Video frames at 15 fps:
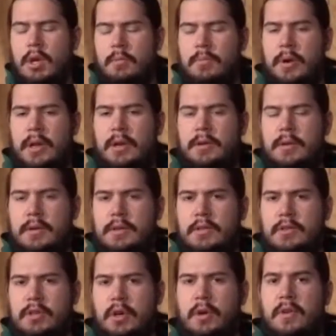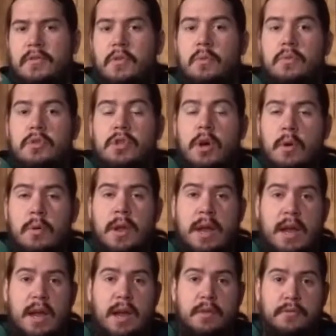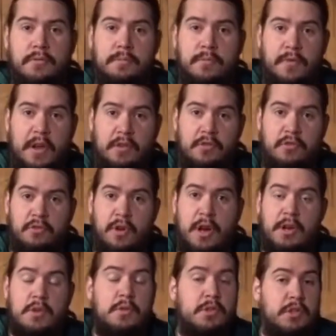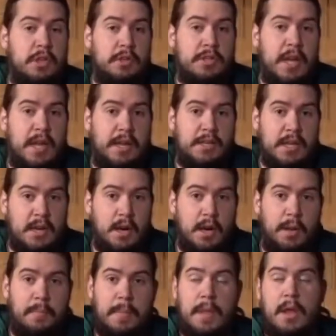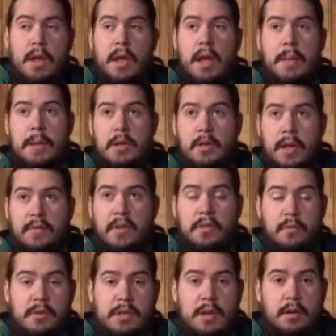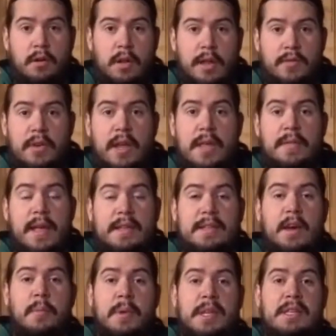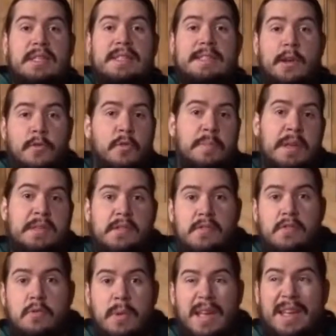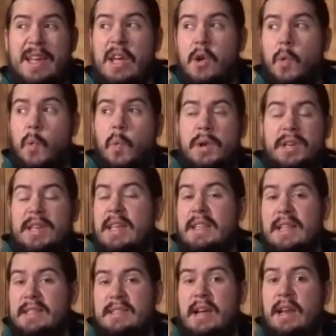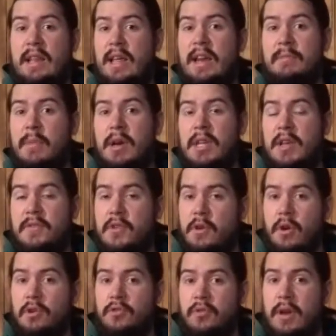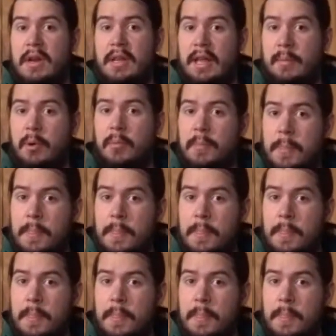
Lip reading: But so if you don't have profession trained, you can still take a 10 on it, and then you'll have either a 10 or an 11, and that's how many silver pieces you make. Really, that's not a lot of money if you're untrained labor.